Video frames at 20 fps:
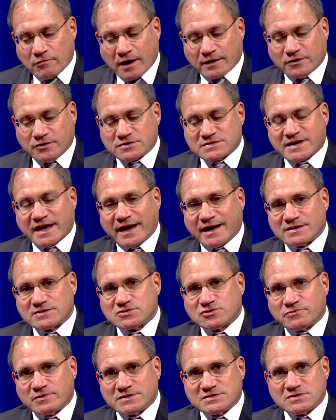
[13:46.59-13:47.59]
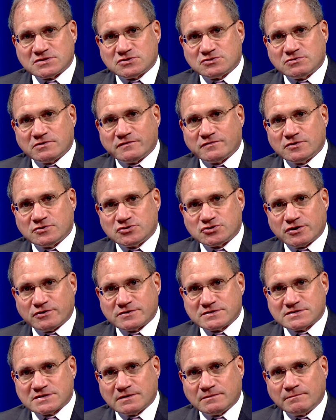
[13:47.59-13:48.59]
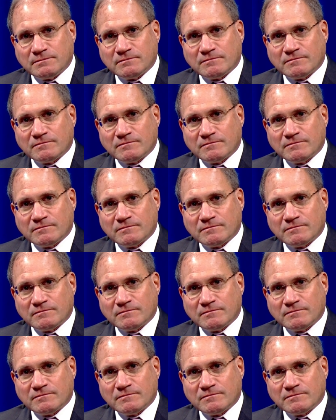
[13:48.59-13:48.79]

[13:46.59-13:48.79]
Rutgers Cancer Institute of New Jersey?